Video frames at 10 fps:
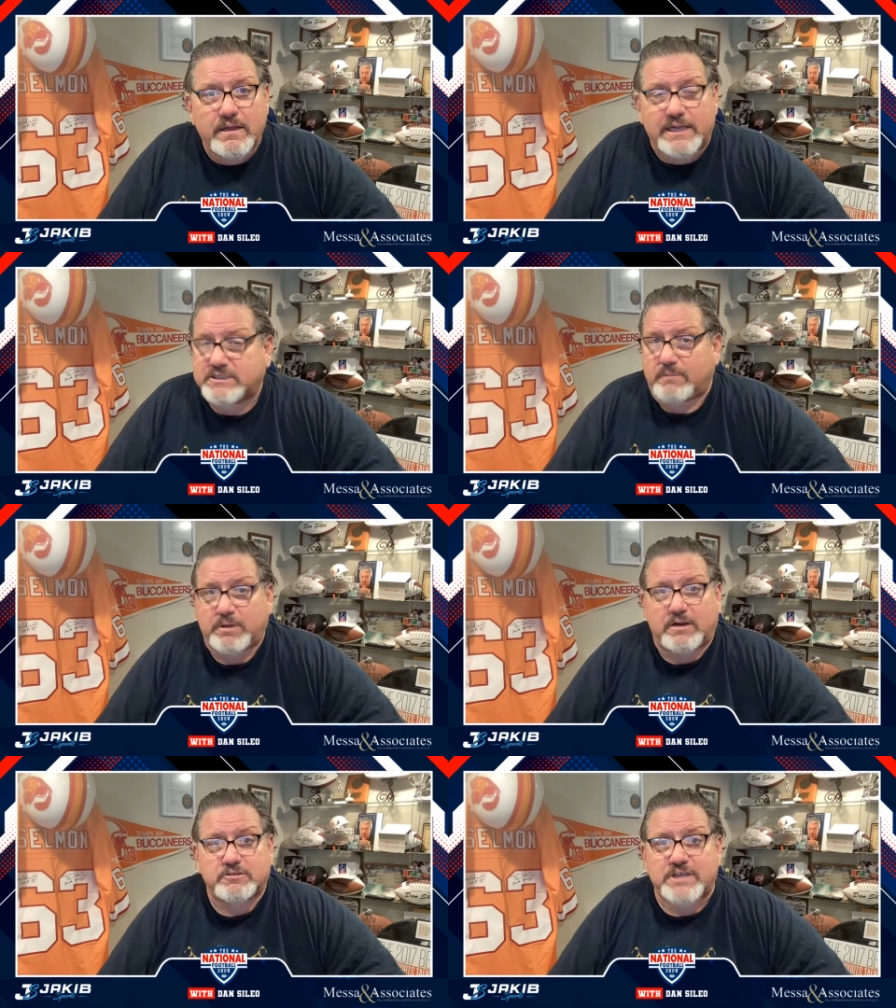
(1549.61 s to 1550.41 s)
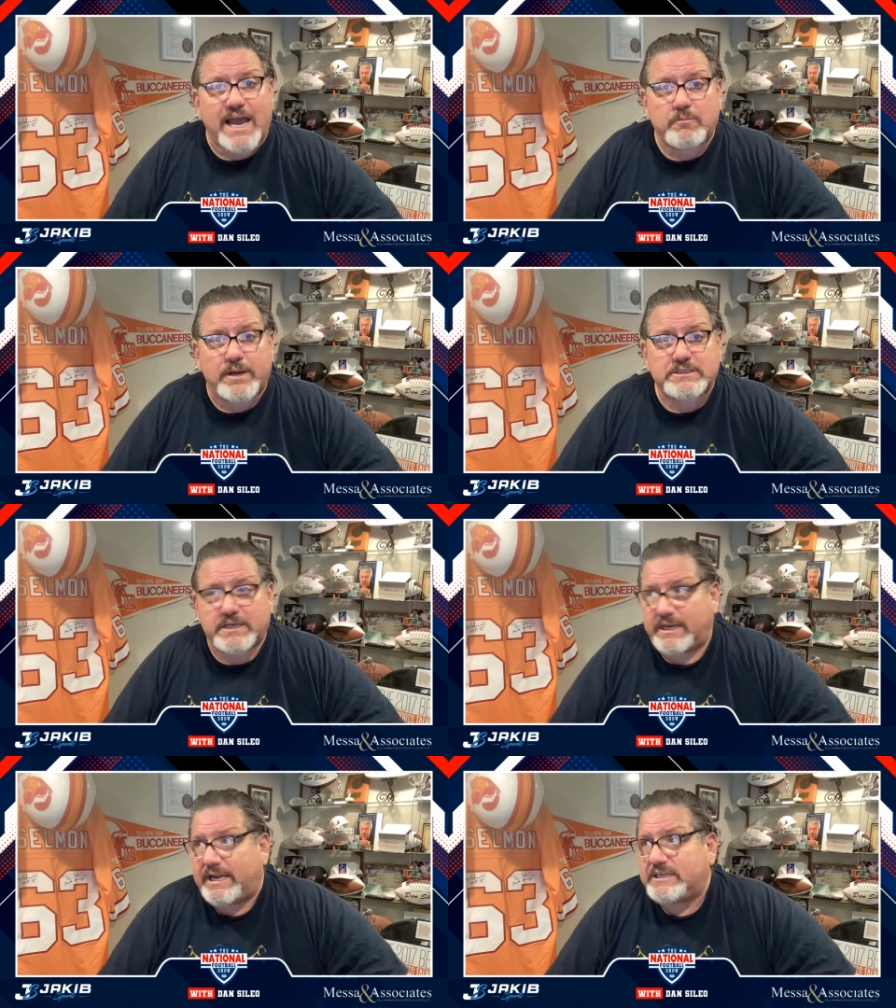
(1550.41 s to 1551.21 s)
and something goes sideways,
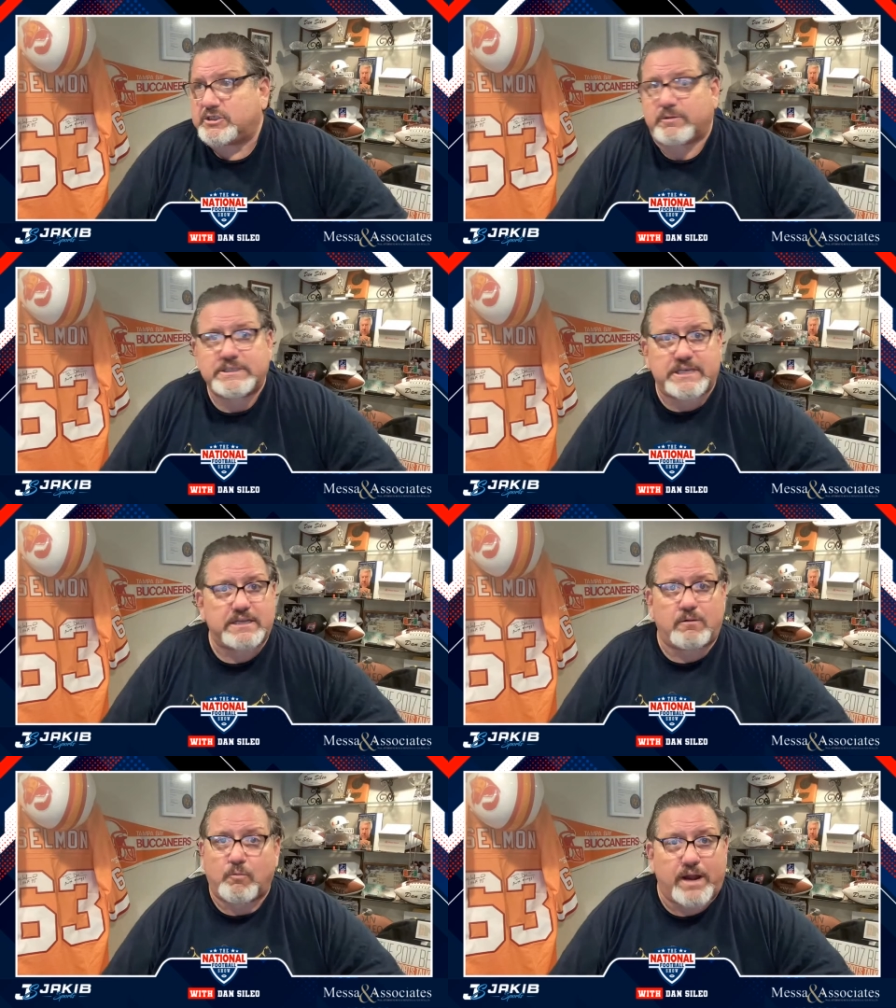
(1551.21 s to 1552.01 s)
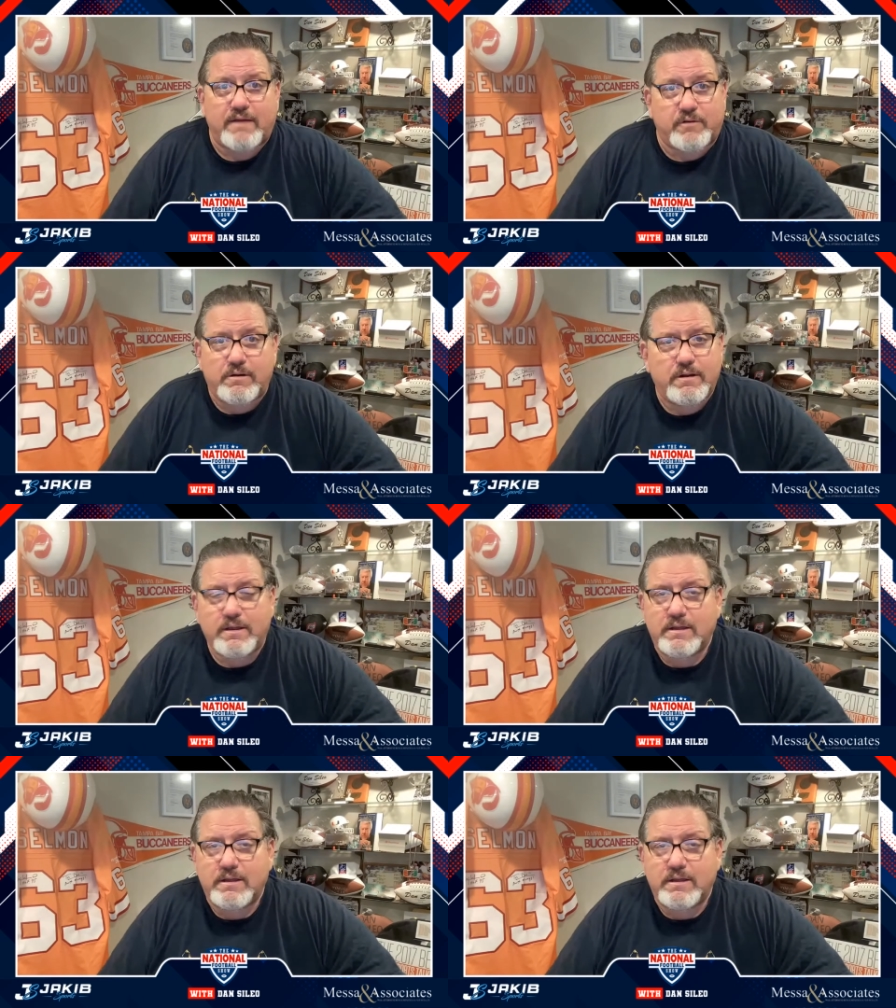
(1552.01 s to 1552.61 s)
injuries hit, whatever,